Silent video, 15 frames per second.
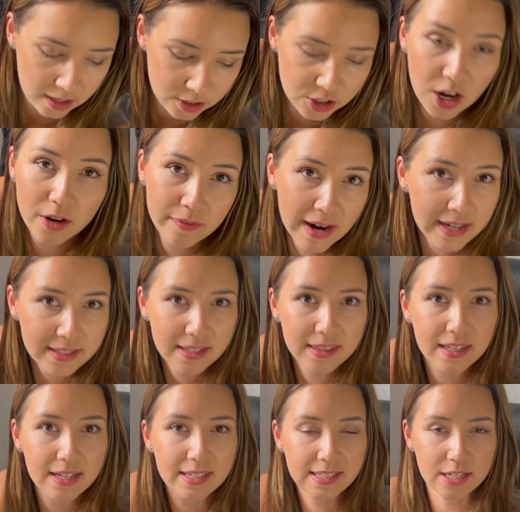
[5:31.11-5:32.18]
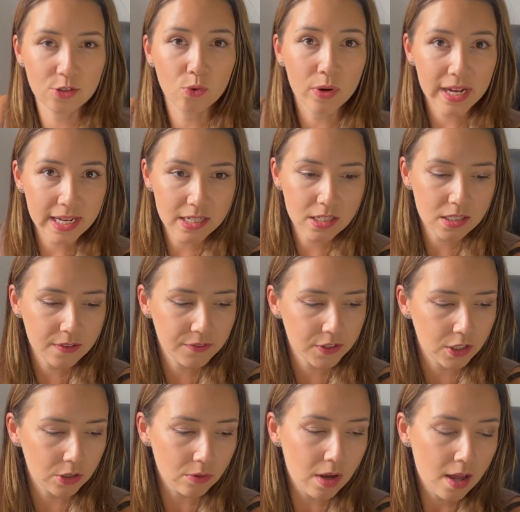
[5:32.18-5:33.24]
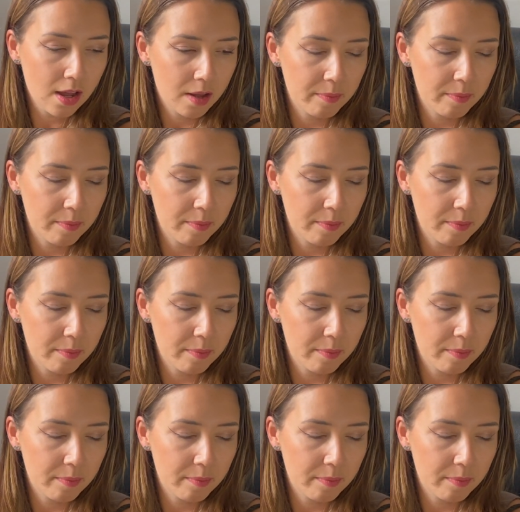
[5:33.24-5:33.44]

directed that it's in your interview.